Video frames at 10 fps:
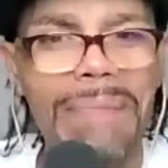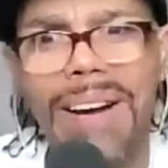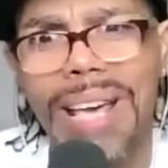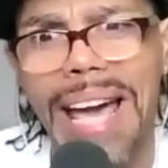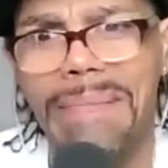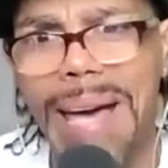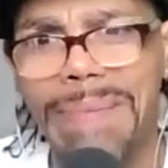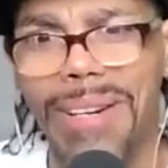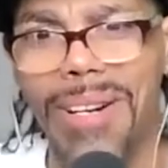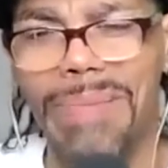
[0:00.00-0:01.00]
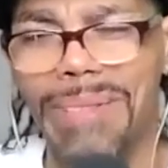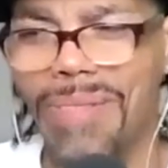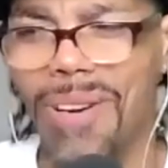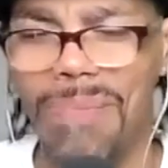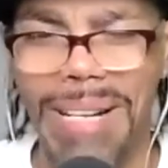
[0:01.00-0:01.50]
okay, maybe an urban
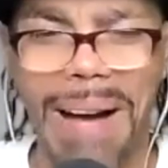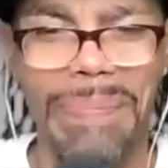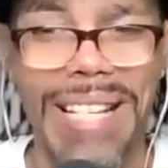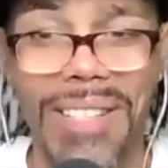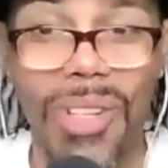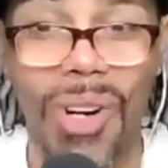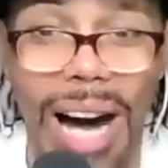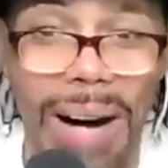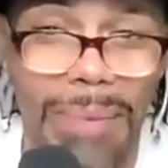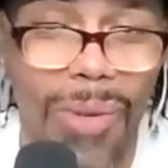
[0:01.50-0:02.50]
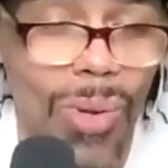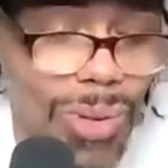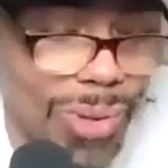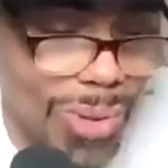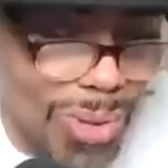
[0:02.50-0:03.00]
farm, but I'm thinking, I'm old
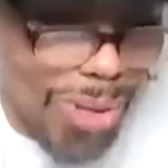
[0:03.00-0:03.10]
school. So a